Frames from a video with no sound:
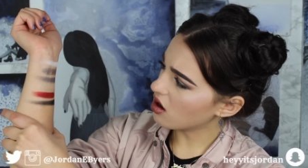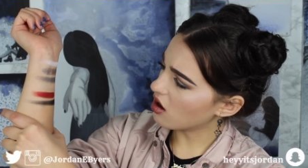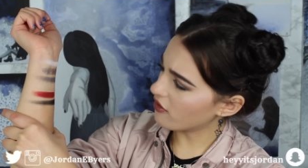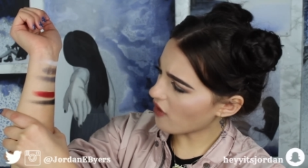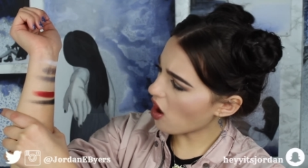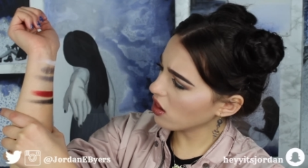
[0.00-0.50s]

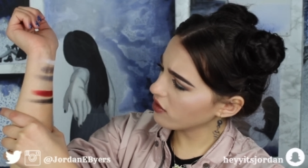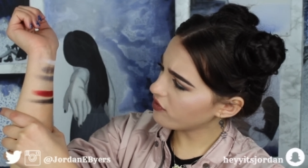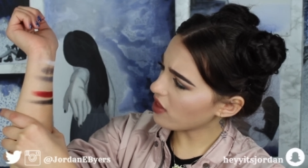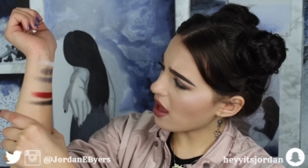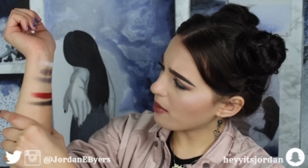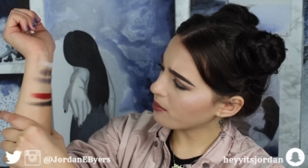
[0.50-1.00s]
of all of
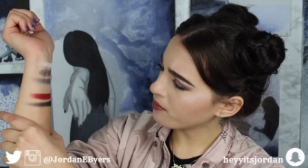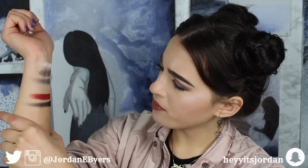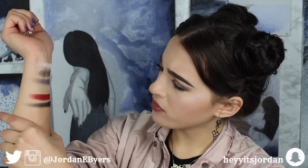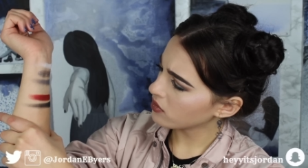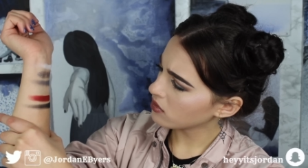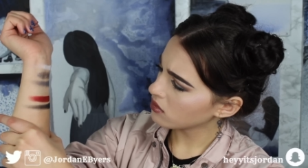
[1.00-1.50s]
them.
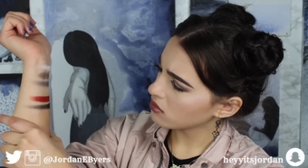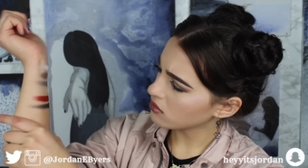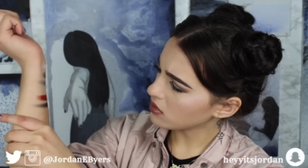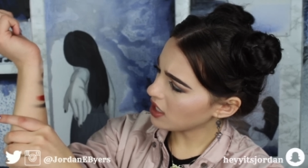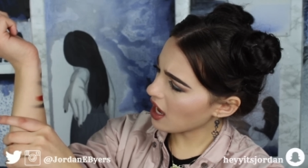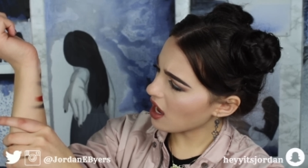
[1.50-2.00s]

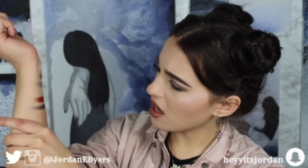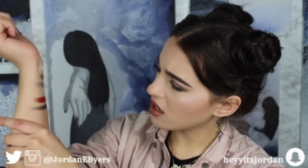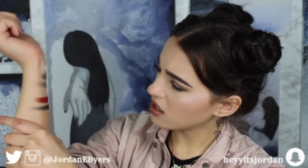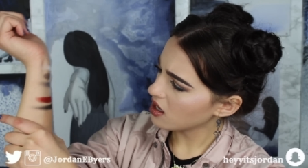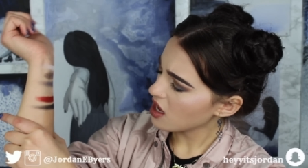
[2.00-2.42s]
Yeah.